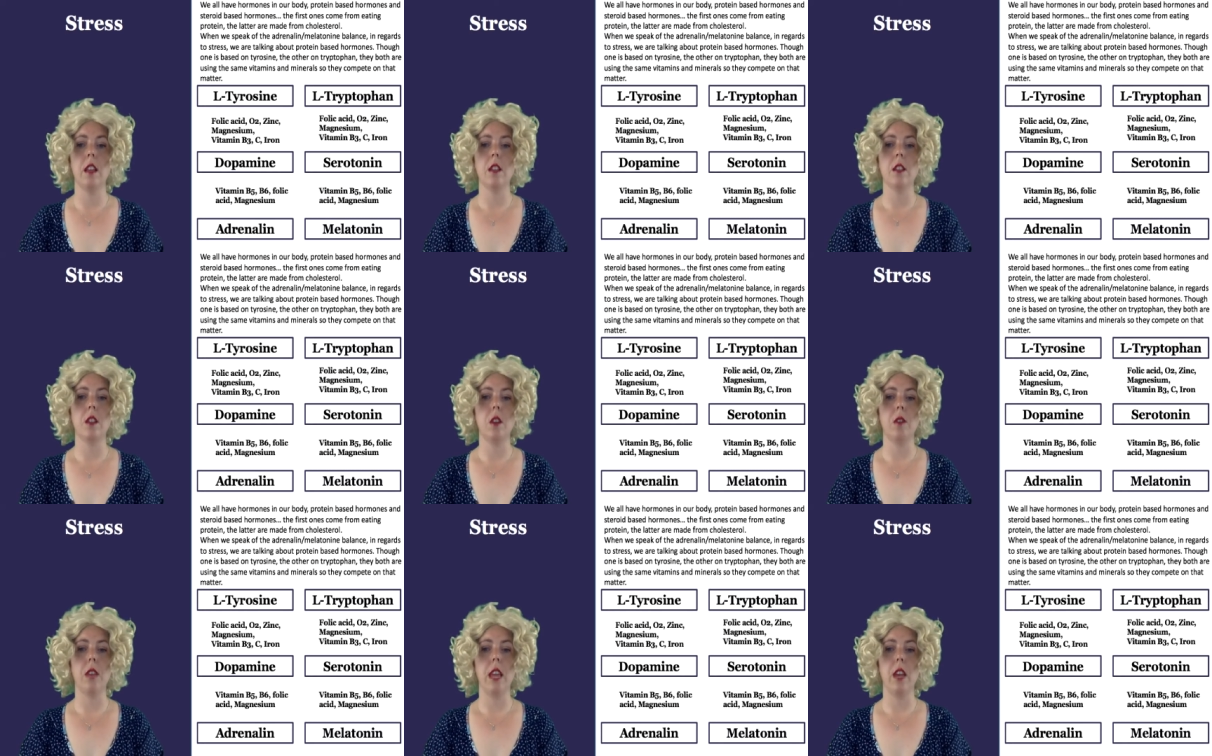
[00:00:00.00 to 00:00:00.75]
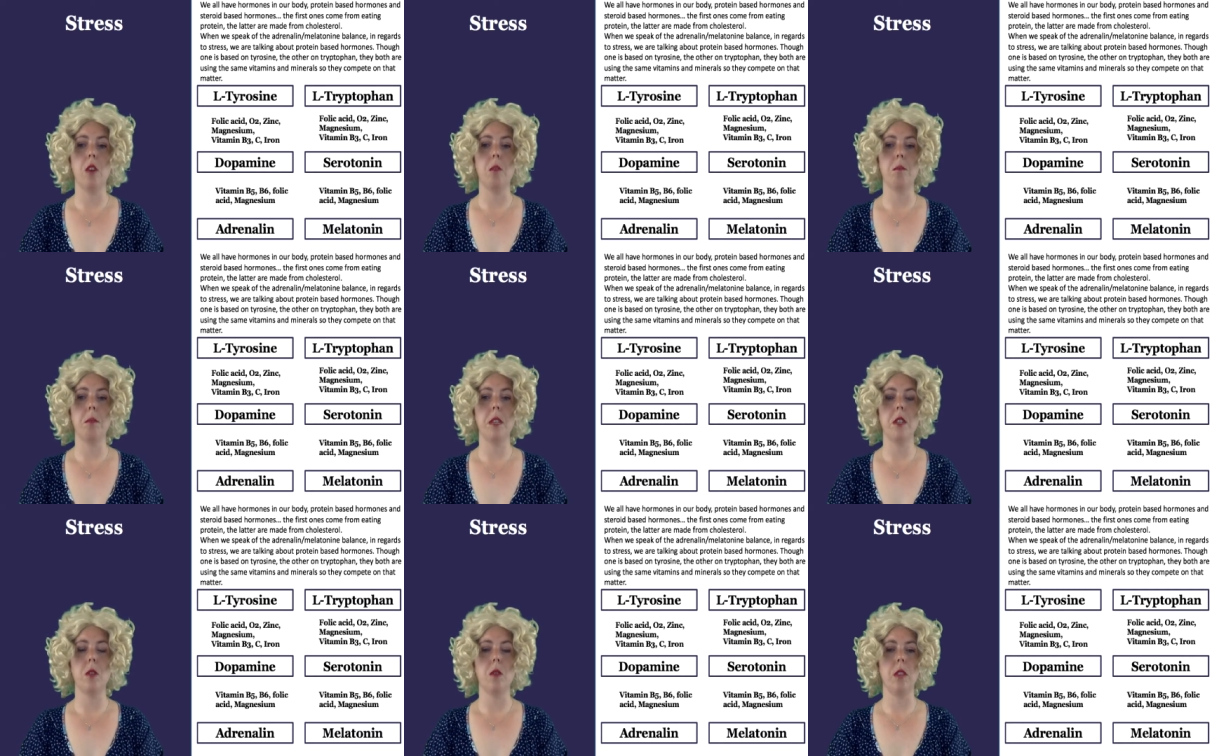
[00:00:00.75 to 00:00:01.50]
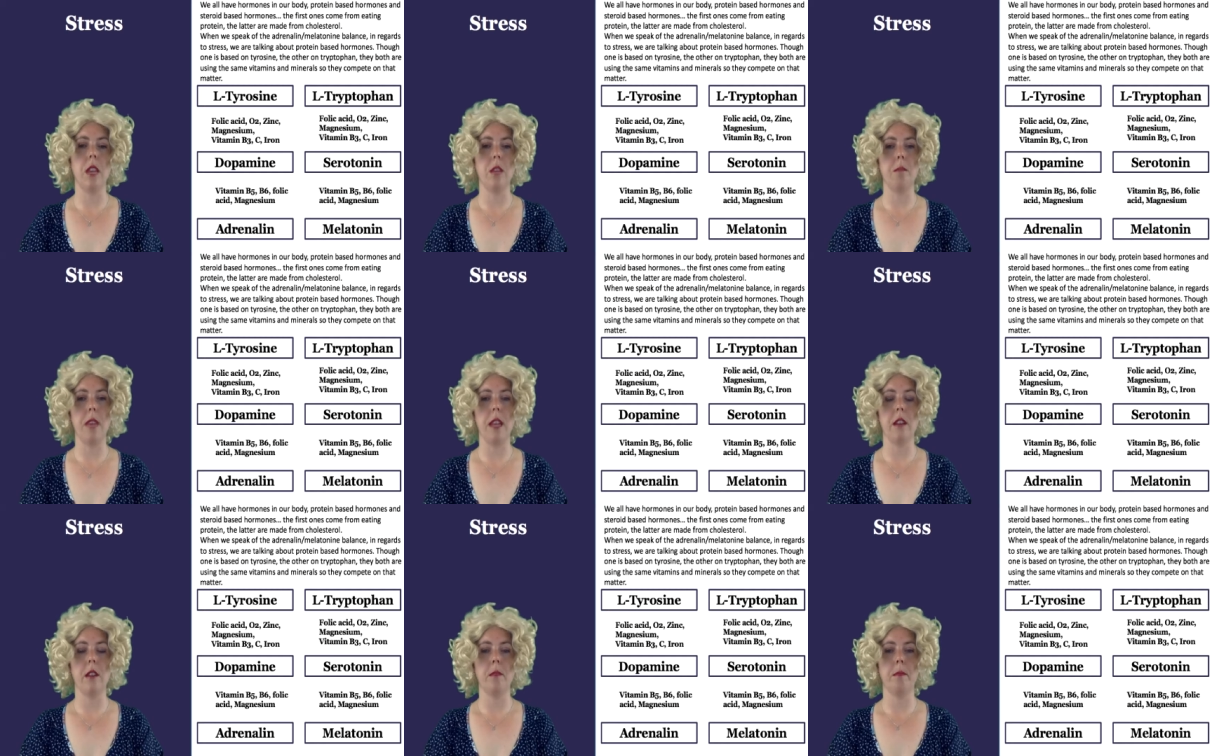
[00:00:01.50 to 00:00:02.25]
so they compete on that
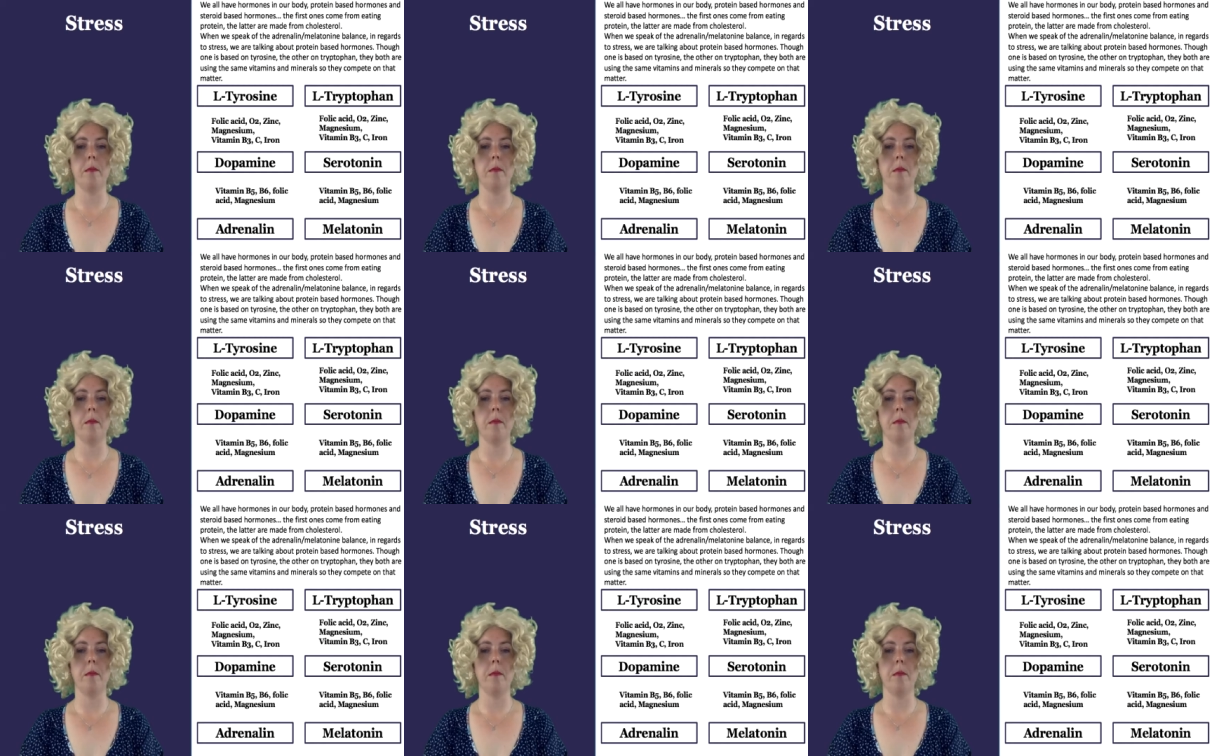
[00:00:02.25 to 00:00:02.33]
matter.